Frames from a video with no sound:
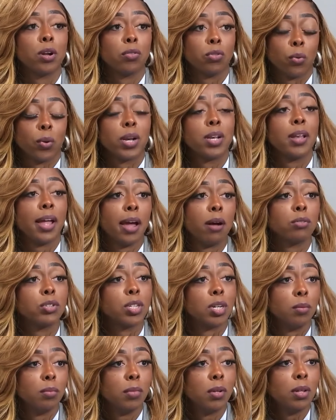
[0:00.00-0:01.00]
But now,
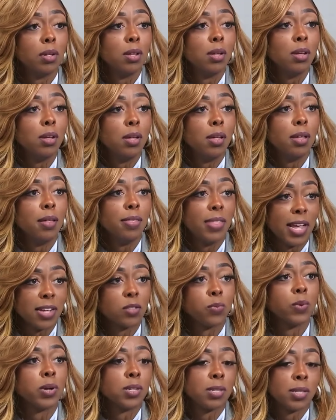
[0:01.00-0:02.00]
she is inside the